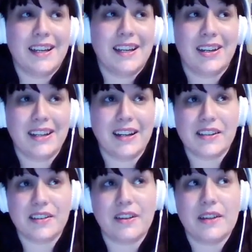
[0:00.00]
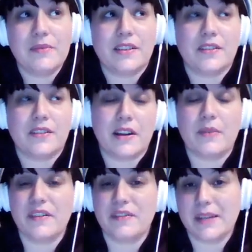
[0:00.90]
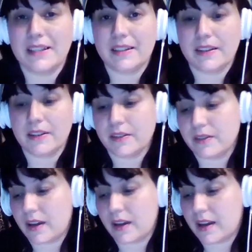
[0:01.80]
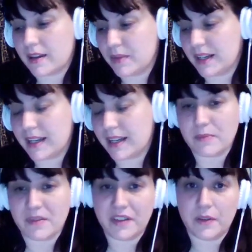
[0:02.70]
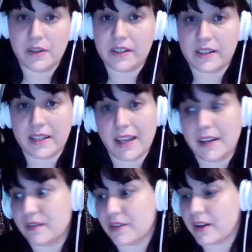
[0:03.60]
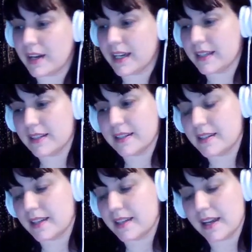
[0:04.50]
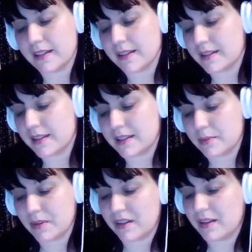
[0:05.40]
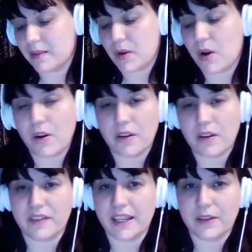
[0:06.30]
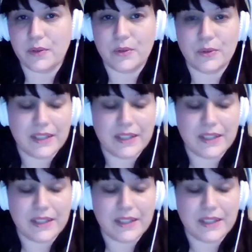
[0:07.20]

it's a great way for me to communicate with my viewers and other artists, and just to be a part of it. Or